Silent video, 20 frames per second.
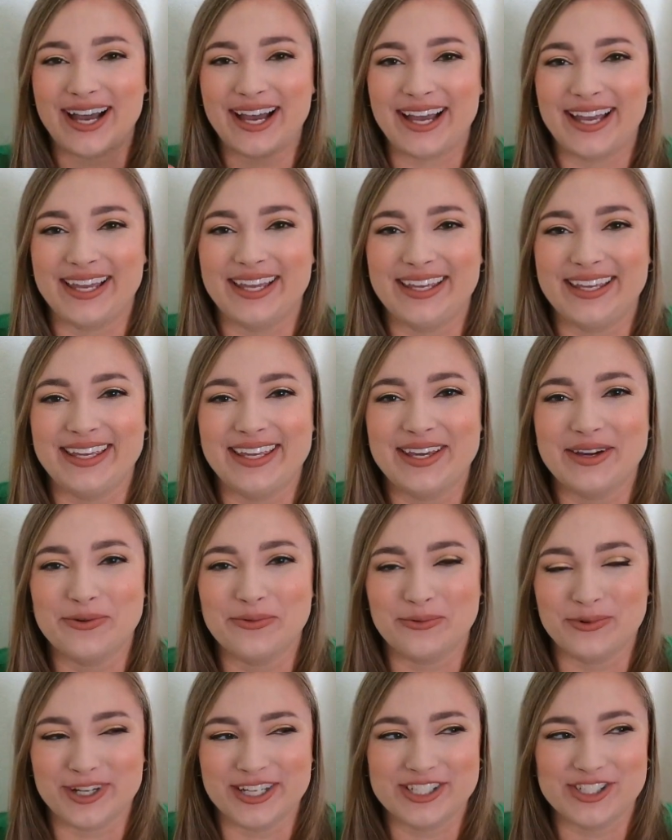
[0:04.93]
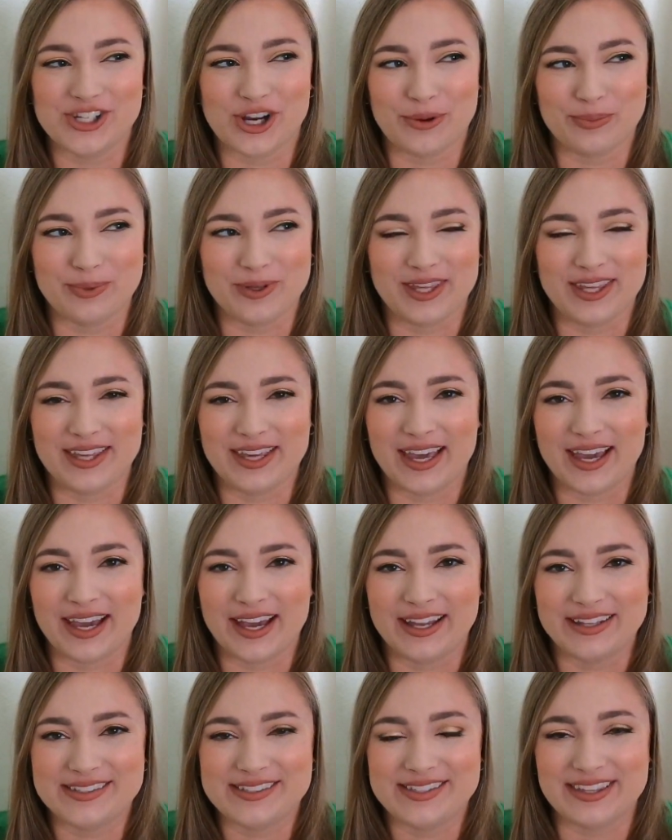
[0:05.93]
I went shopping
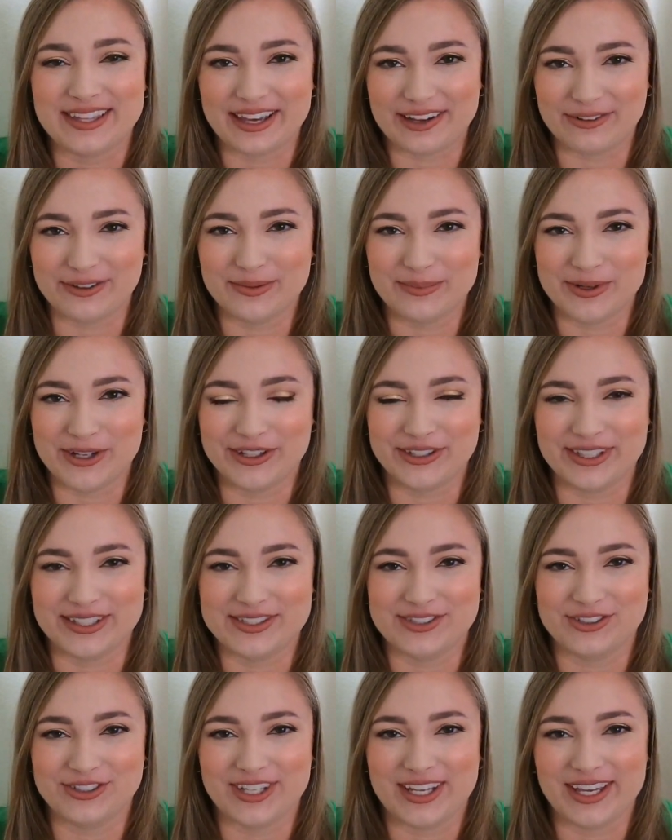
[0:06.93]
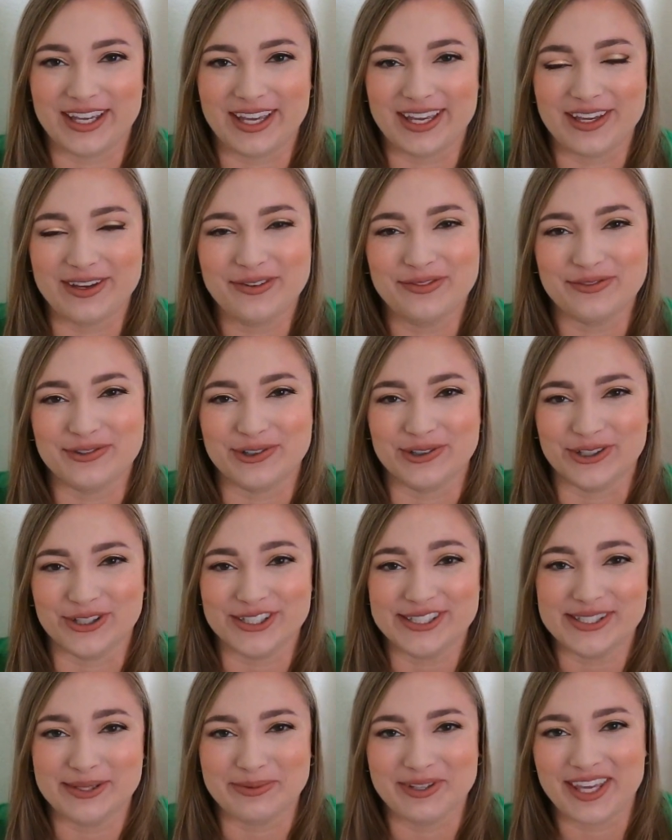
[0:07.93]
at the outlet mall yesterday for
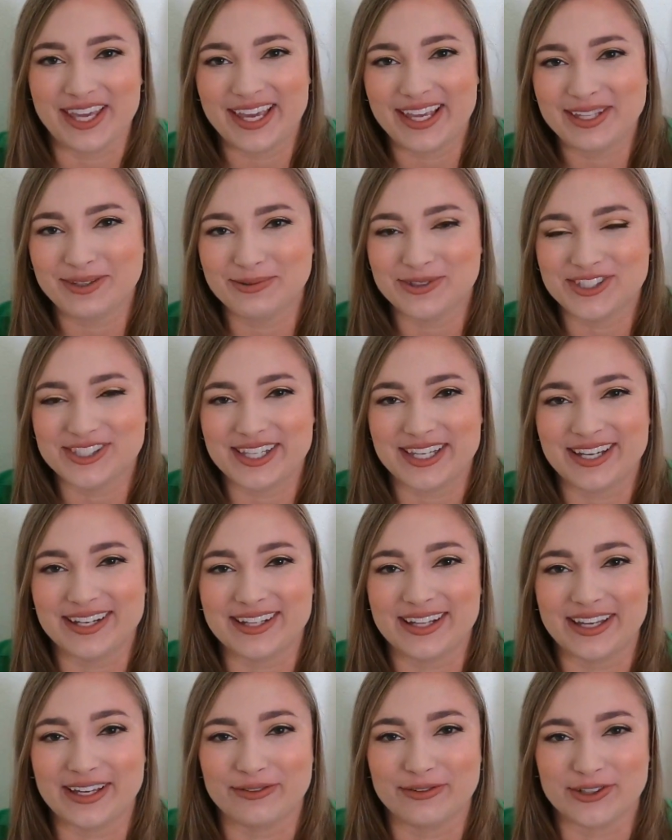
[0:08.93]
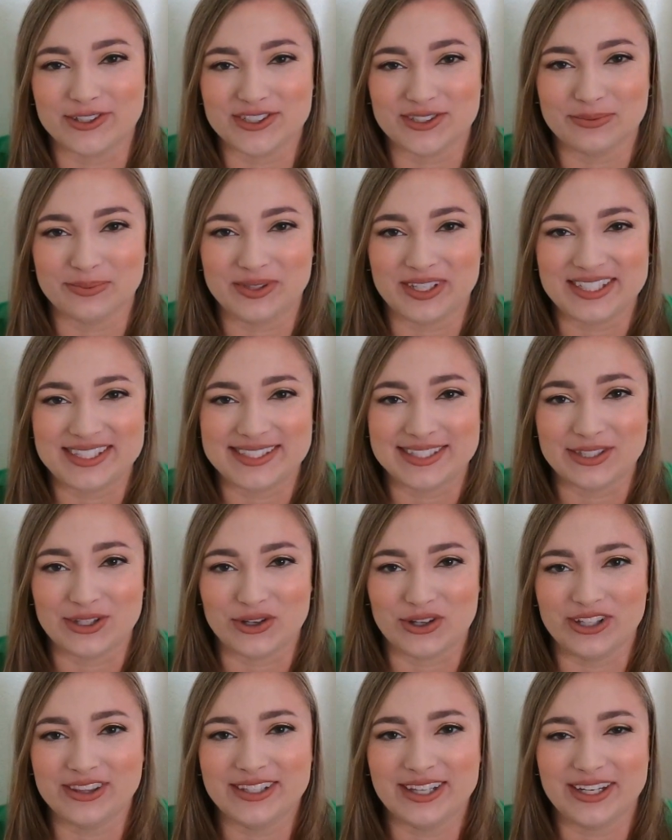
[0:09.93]
a semi-annual sale. I have also placed an
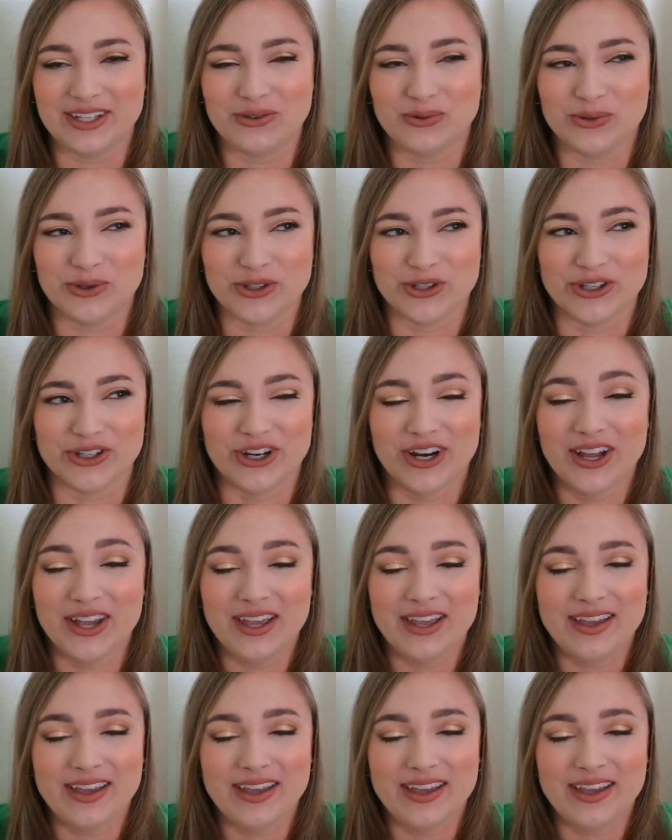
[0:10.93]
online order.